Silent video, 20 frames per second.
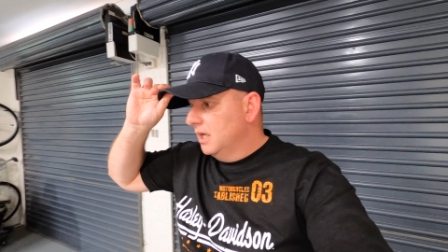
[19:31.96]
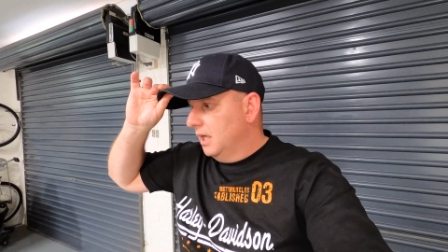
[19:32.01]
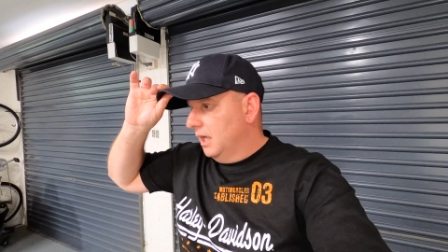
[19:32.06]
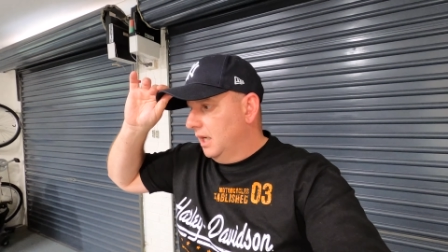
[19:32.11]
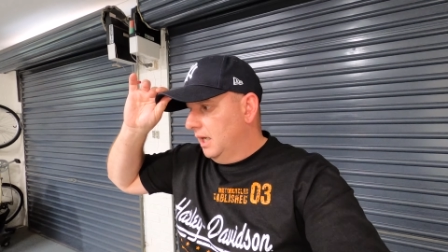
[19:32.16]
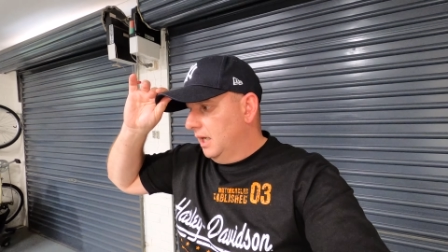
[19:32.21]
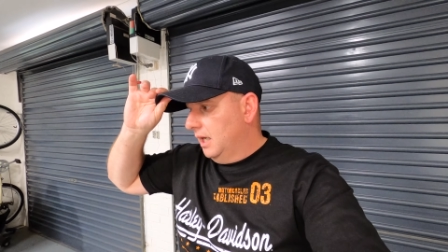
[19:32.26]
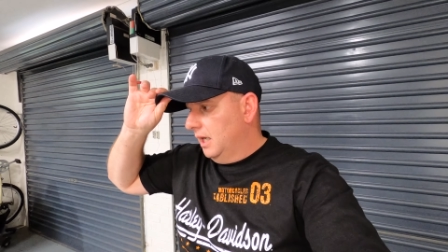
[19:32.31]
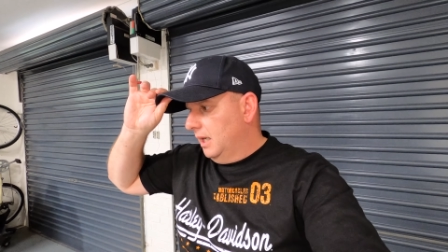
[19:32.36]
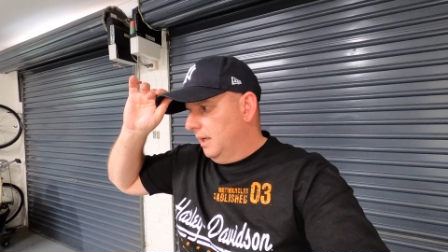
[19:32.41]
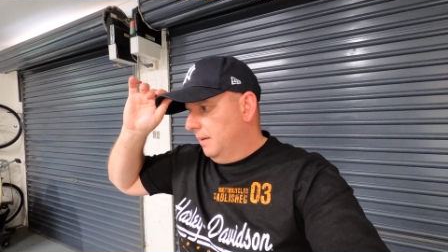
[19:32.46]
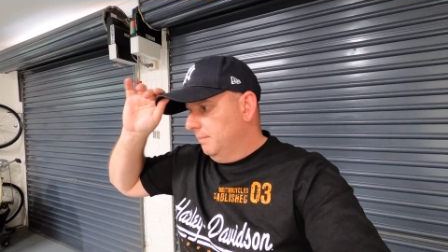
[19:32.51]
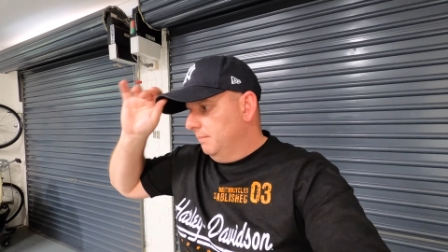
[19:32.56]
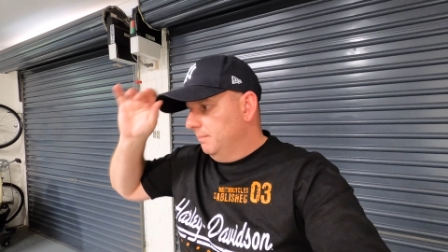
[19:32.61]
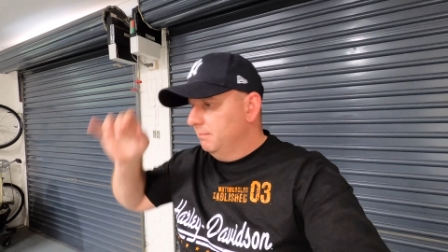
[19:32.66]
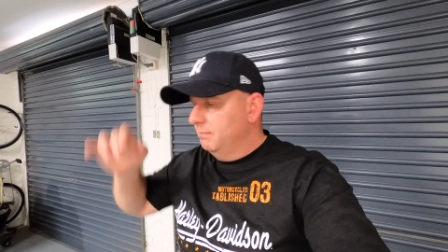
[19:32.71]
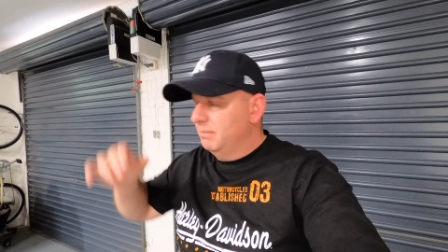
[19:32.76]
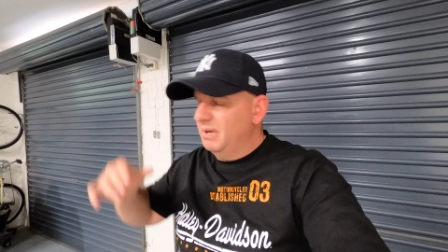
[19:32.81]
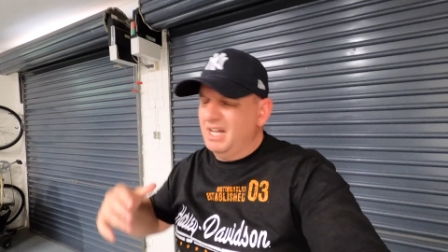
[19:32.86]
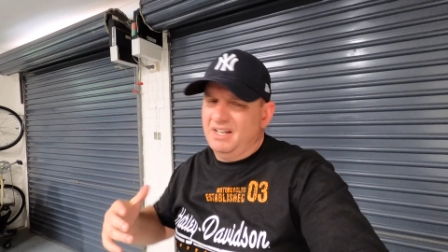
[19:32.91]

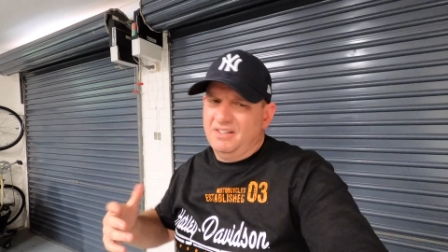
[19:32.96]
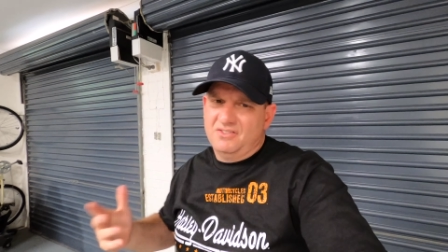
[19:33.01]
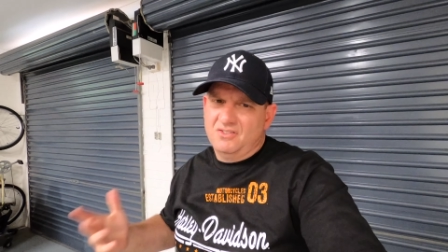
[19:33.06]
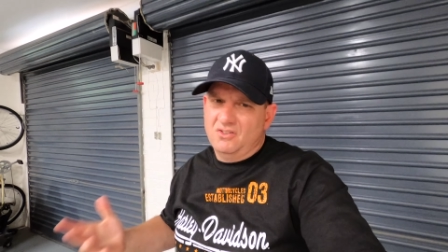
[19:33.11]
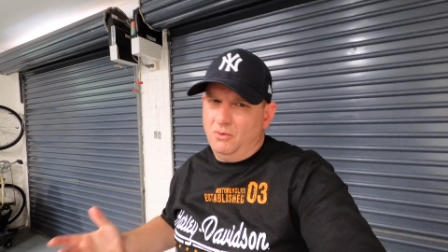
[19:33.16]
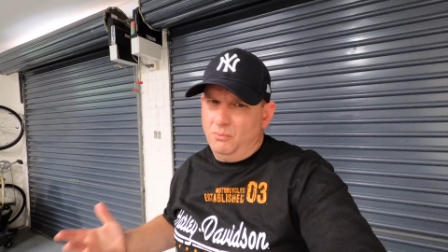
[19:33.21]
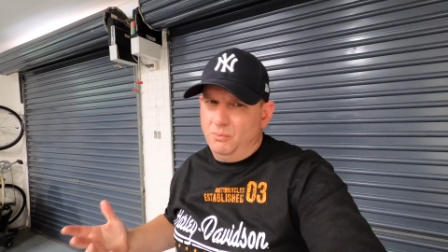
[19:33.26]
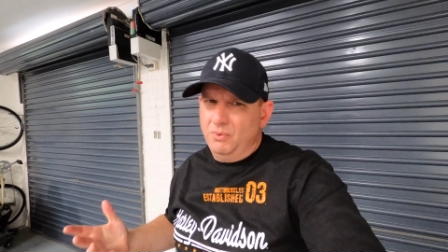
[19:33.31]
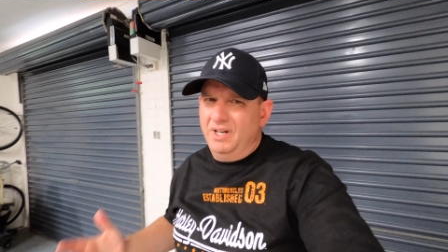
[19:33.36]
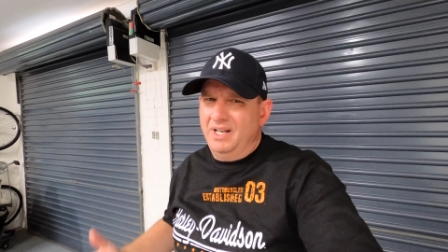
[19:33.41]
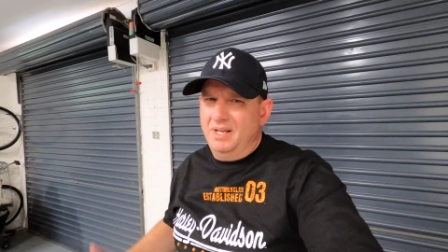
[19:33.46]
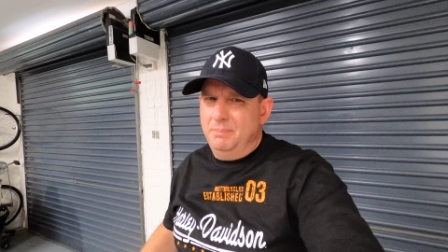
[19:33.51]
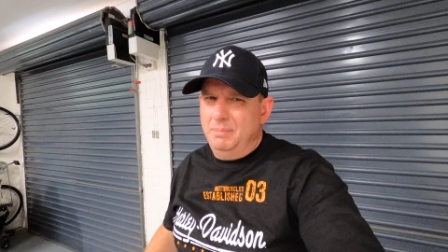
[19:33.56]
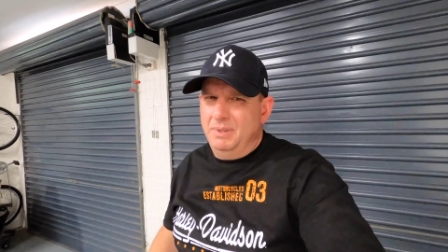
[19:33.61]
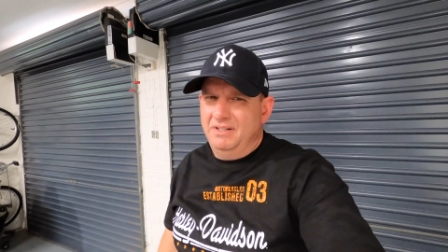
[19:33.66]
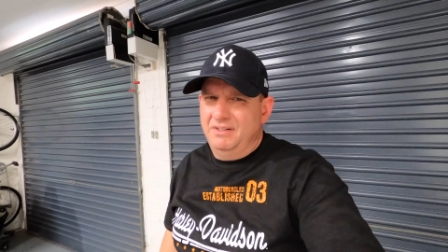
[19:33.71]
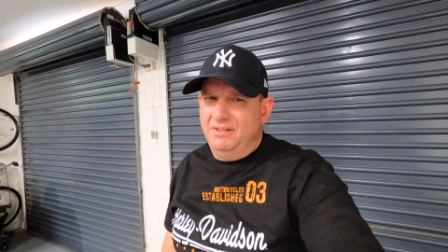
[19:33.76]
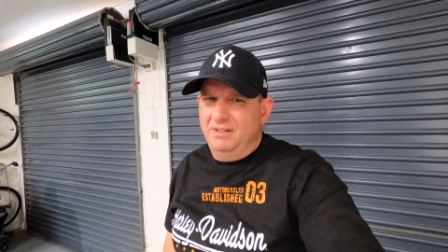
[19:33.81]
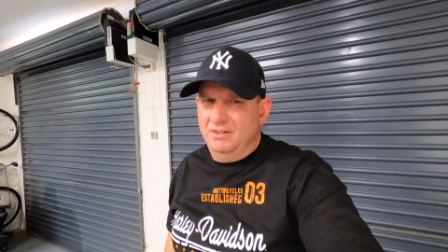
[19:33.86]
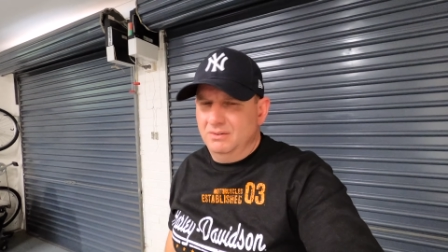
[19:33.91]
Um, but it's not really a
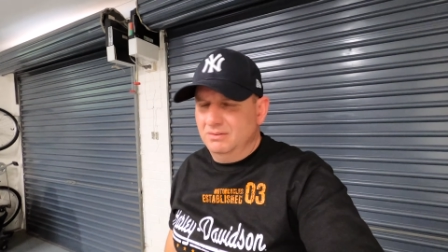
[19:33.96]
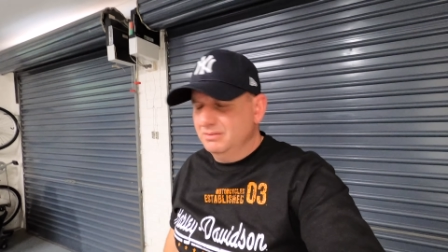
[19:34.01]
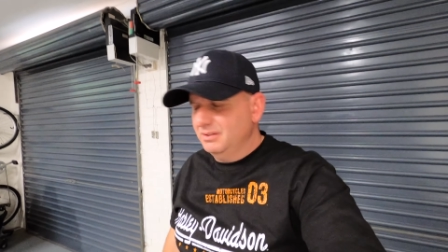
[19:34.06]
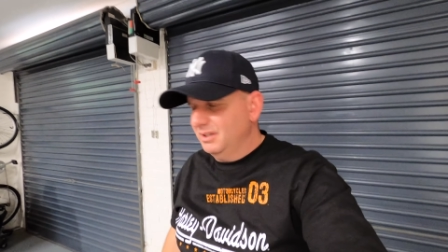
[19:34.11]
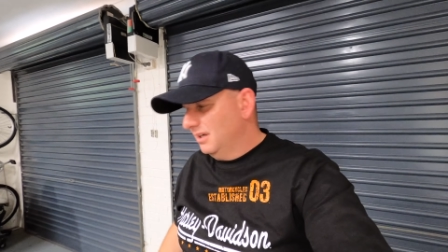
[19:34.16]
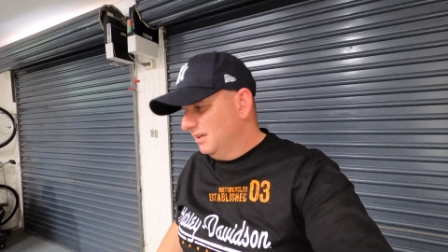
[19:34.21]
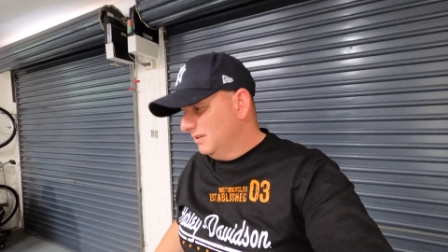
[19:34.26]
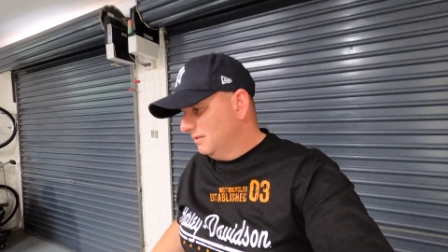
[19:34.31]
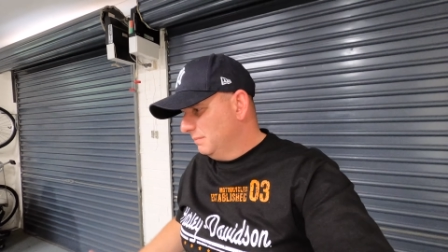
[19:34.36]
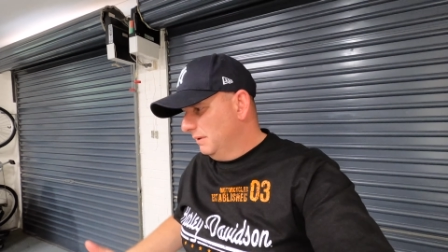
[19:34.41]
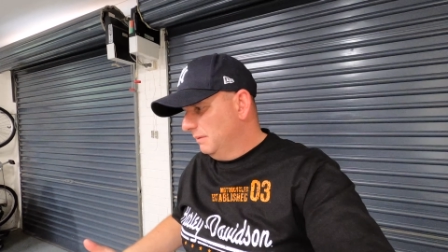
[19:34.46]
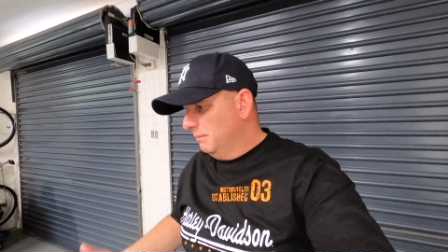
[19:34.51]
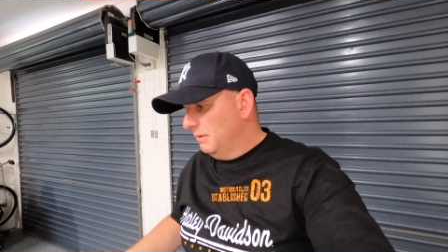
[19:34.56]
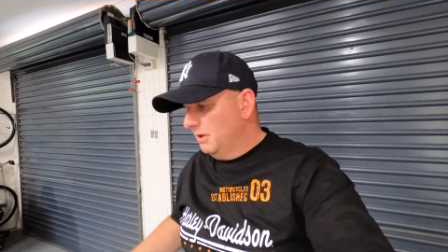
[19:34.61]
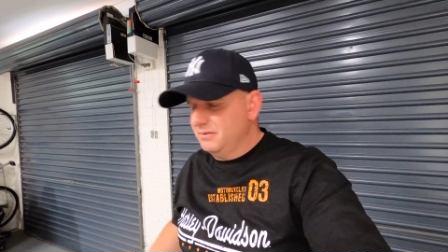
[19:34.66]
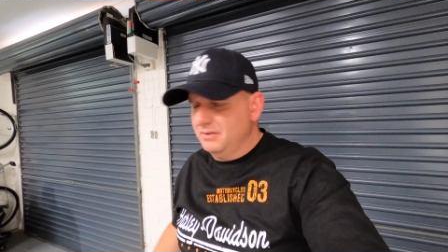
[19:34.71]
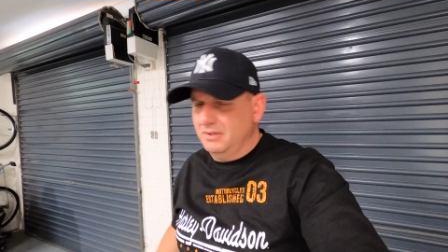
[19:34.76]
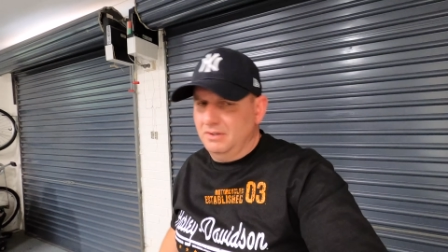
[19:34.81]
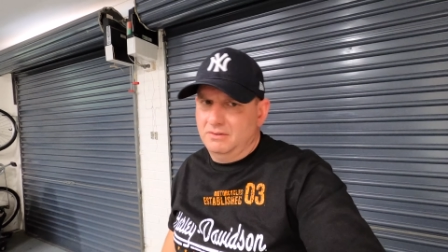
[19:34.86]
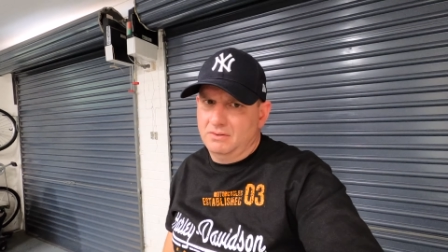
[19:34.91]
big deal. You don't spend
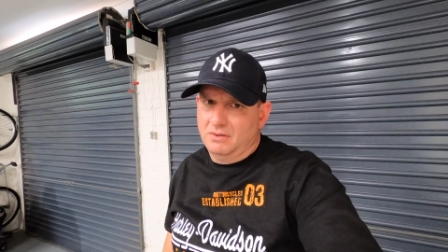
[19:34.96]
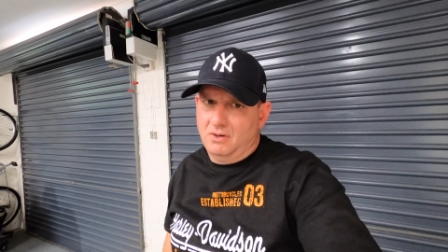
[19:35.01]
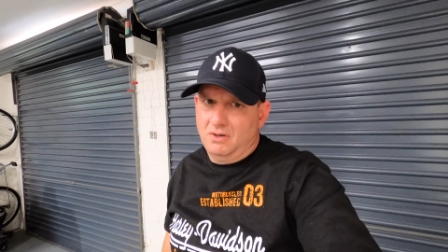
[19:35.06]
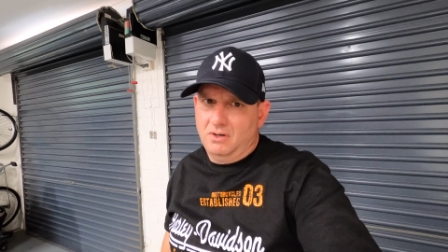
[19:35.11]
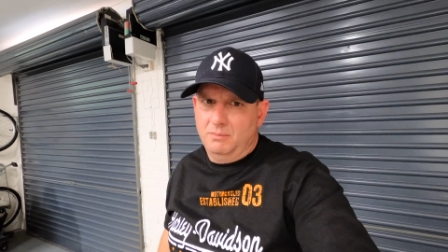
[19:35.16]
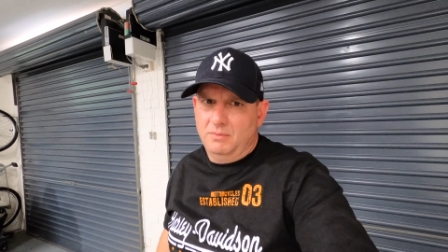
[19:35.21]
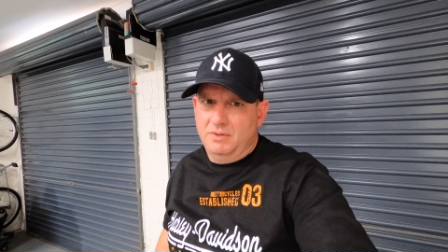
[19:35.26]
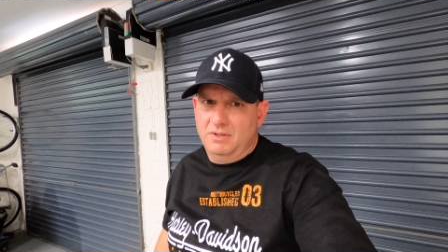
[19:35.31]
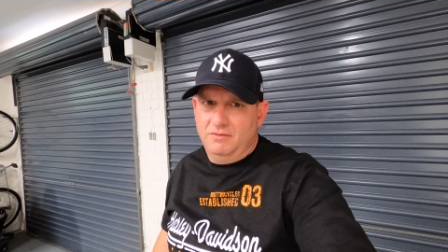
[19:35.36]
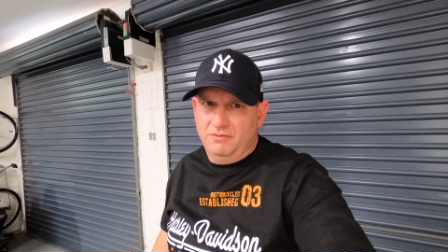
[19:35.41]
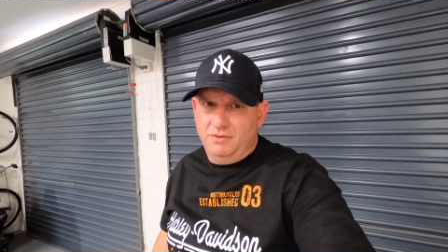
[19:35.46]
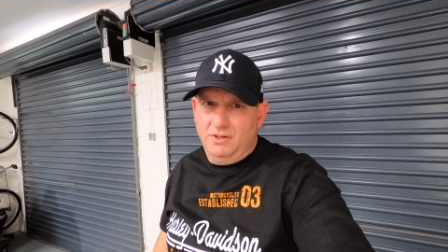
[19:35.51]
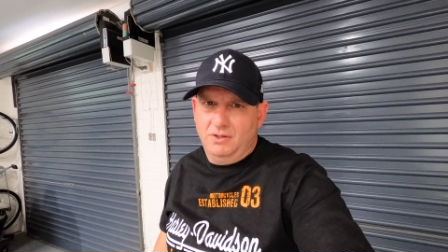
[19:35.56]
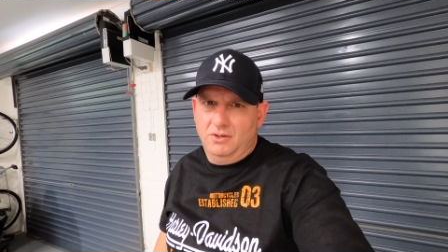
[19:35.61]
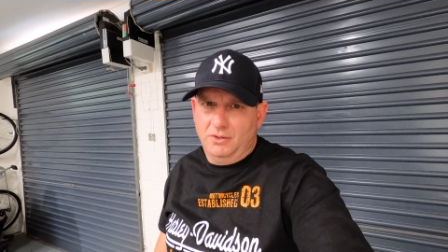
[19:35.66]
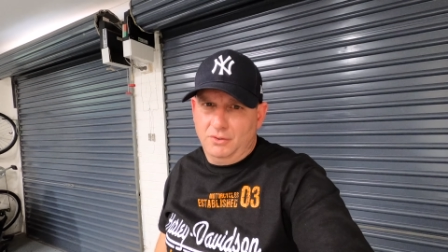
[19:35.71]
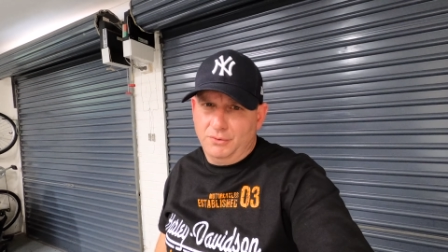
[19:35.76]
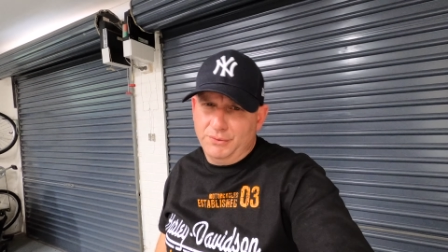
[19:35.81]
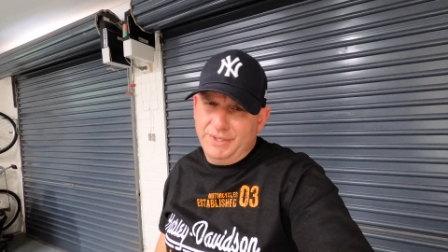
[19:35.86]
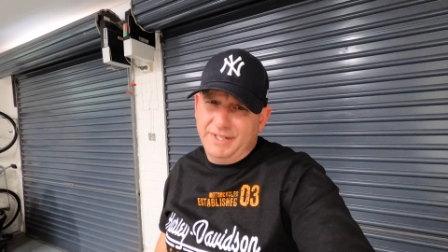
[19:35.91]
most of your time with your feet
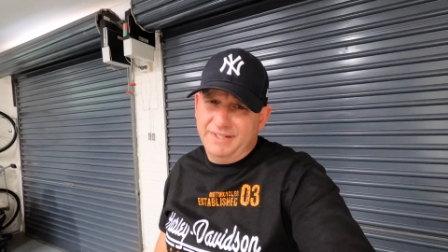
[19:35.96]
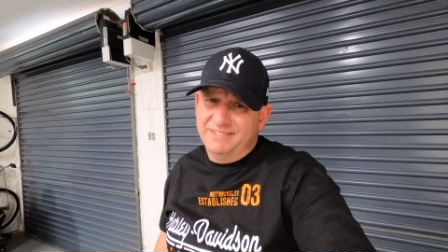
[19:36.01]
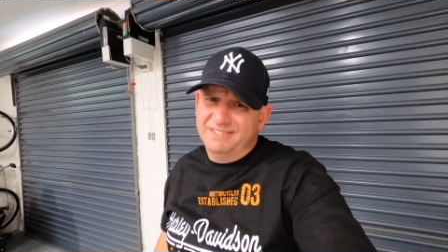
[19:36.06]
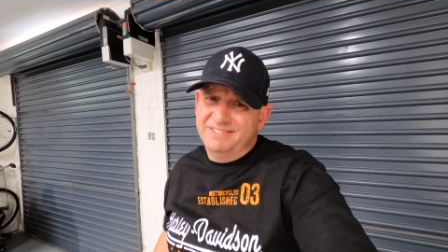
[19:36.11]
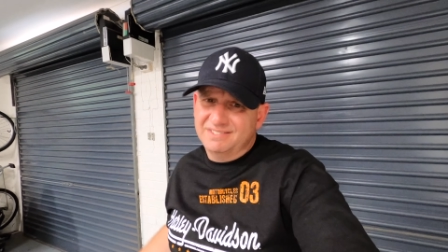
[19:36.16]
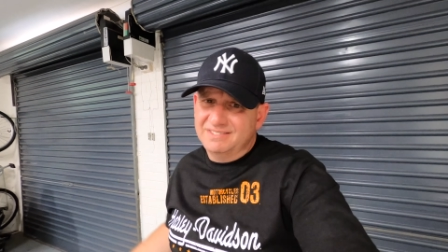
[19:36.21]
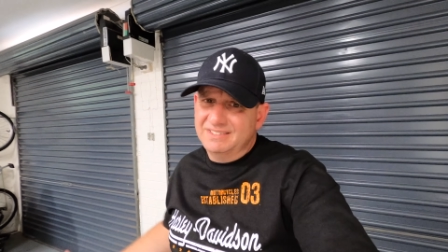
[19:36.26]
on the ground.